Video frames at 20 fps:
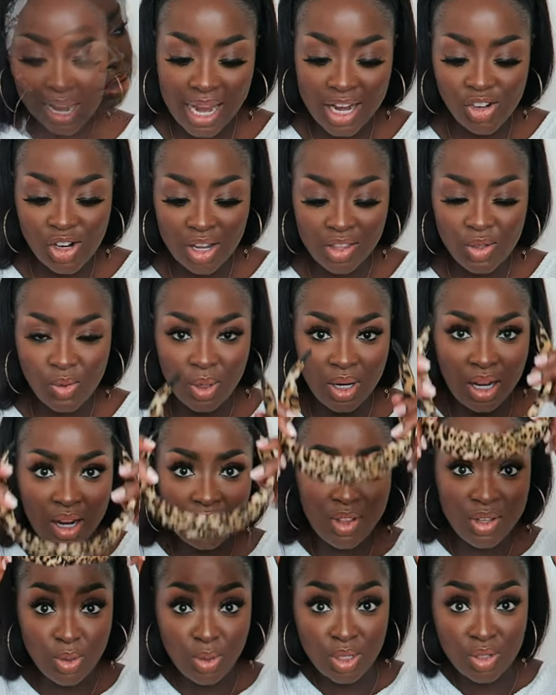Did I try this one on?
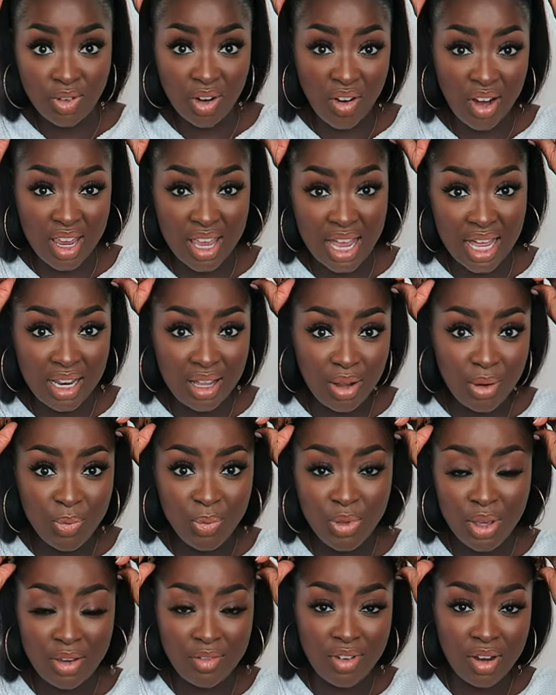This one's very yellow,
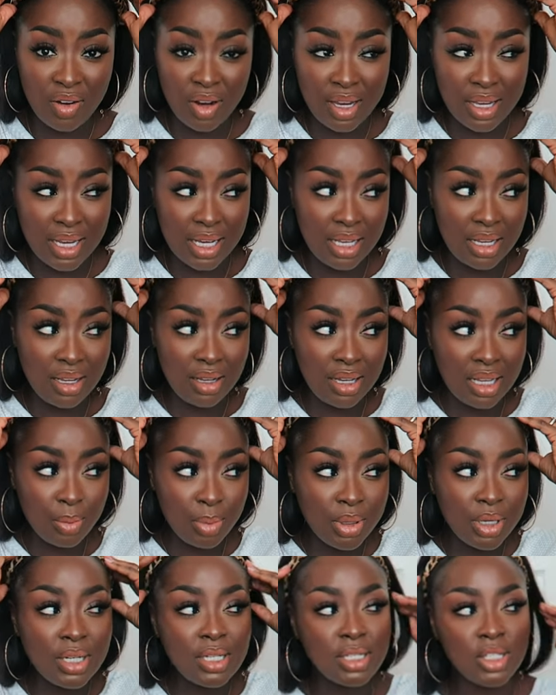a very yellow
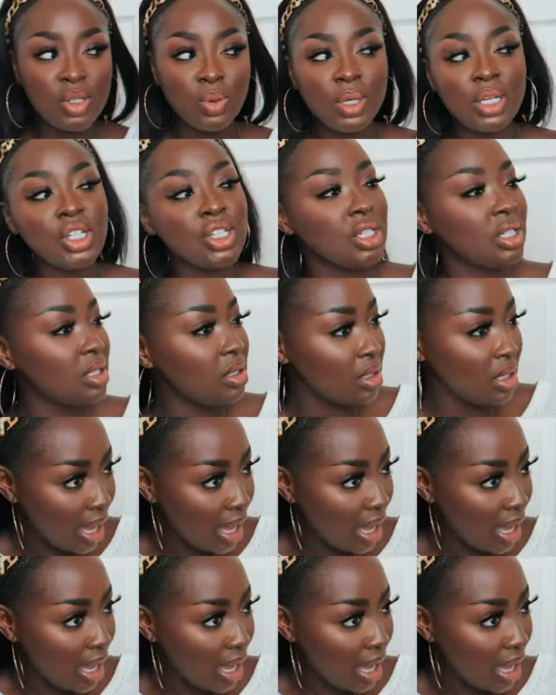leopard situation.